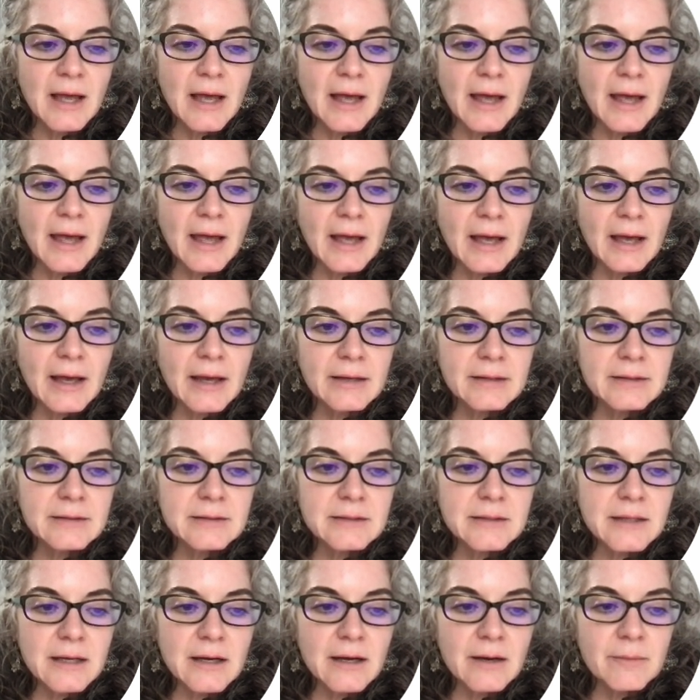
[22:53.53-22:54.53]
and
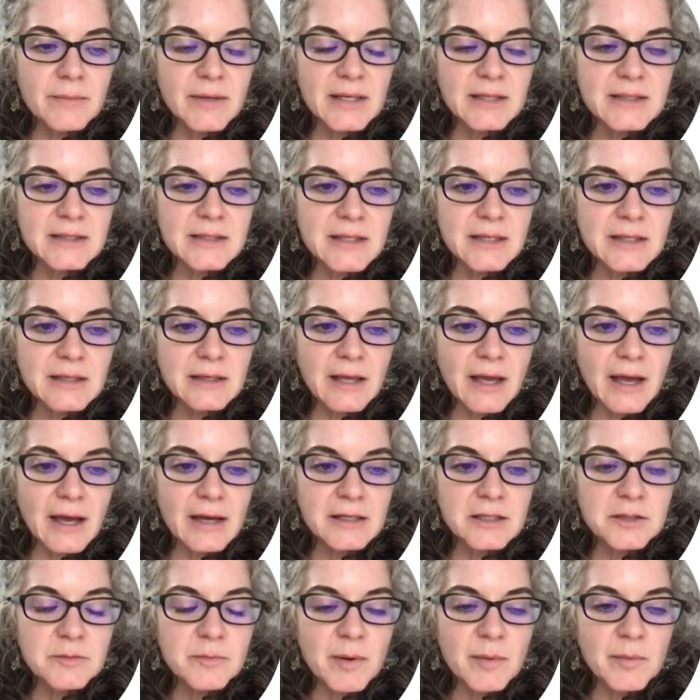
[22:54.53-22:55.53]
it's in
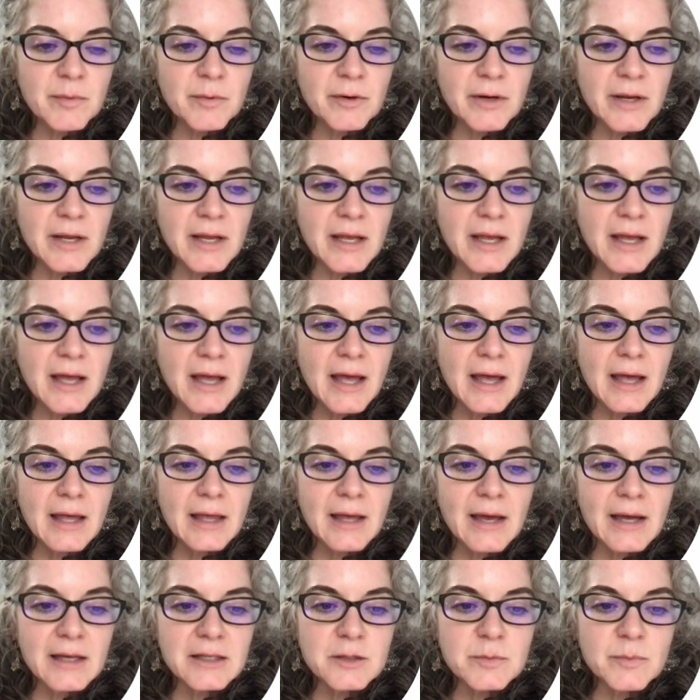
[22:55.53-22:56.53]
cache memory.
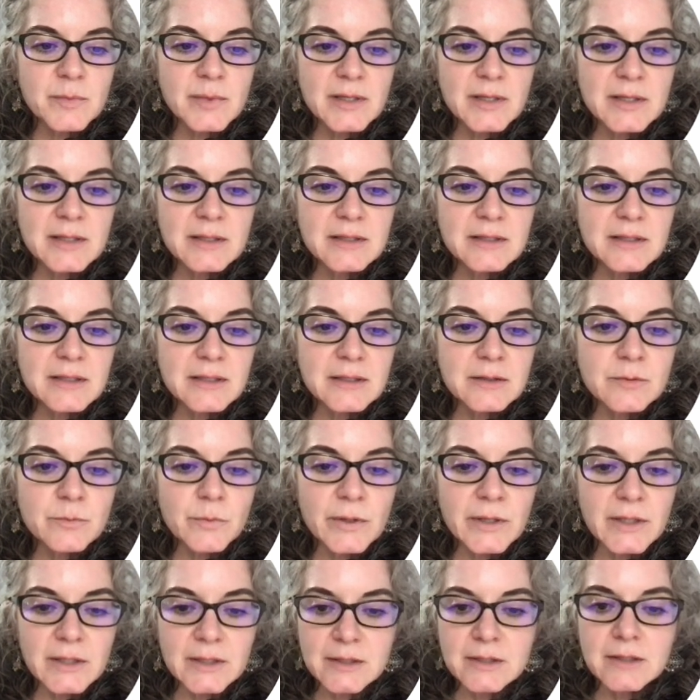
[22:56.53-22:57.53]
Cache miss is
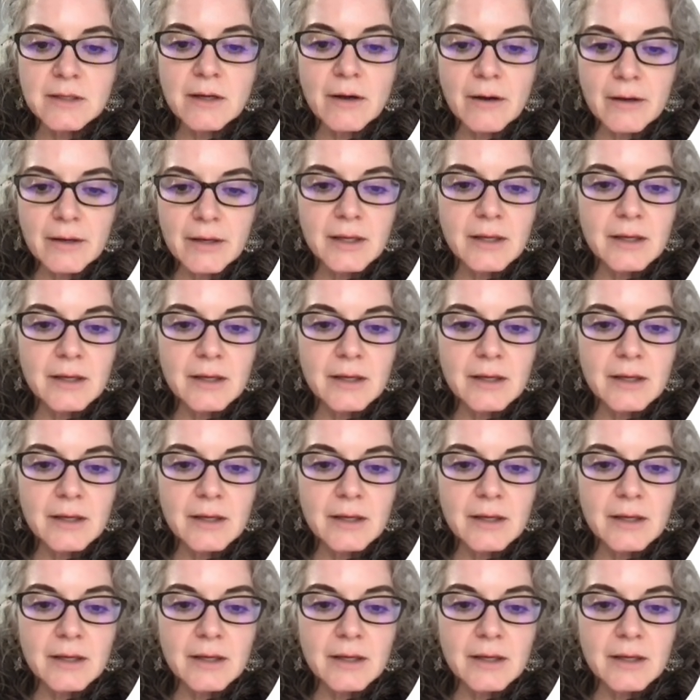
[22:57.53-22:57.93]
when it's not